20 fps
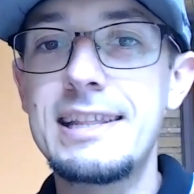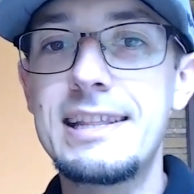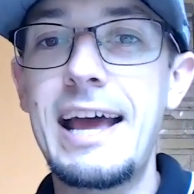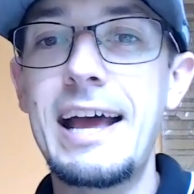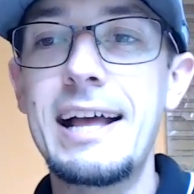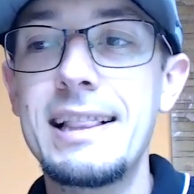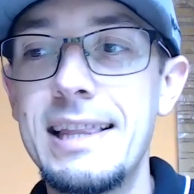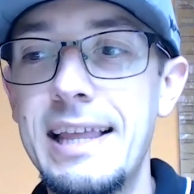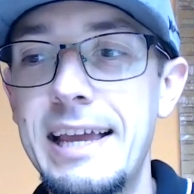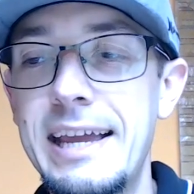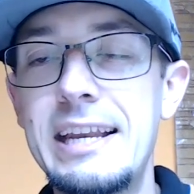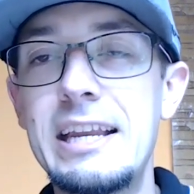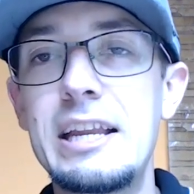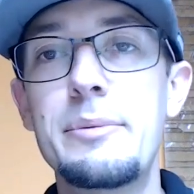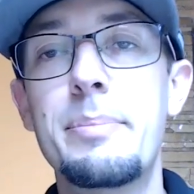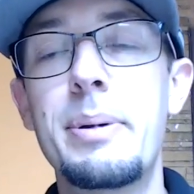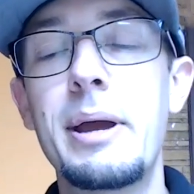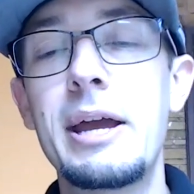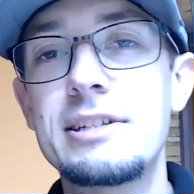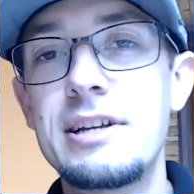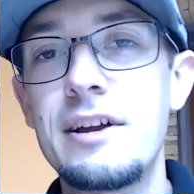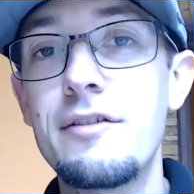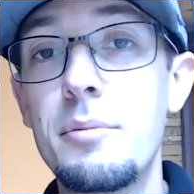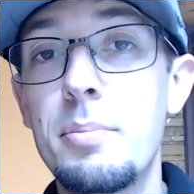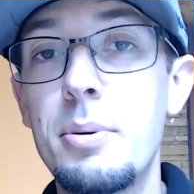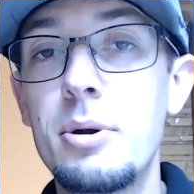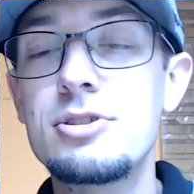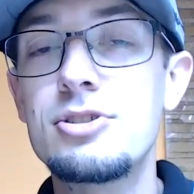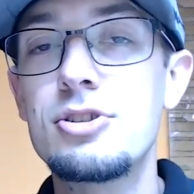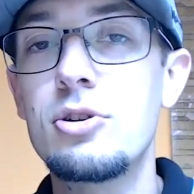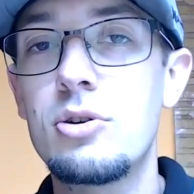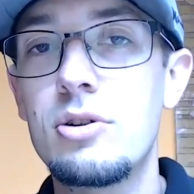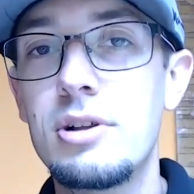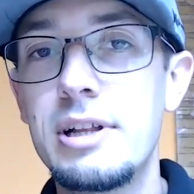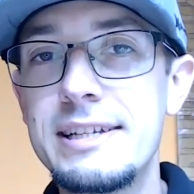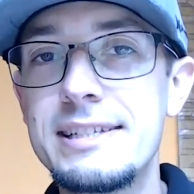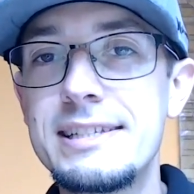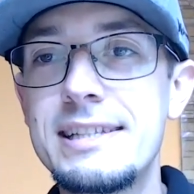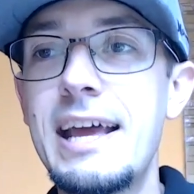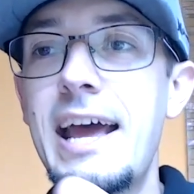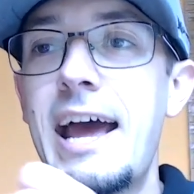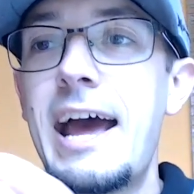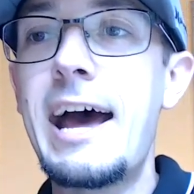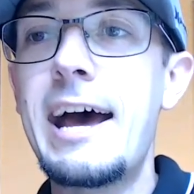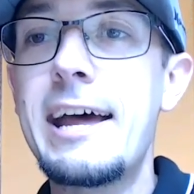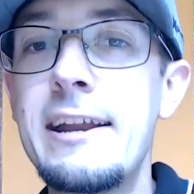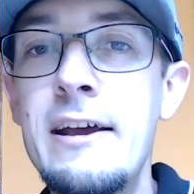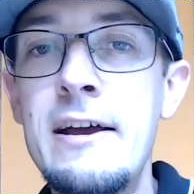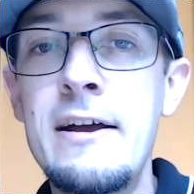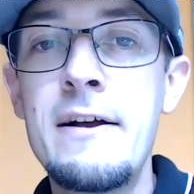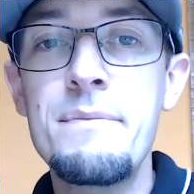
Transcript: that landing page, every person who clicks the ad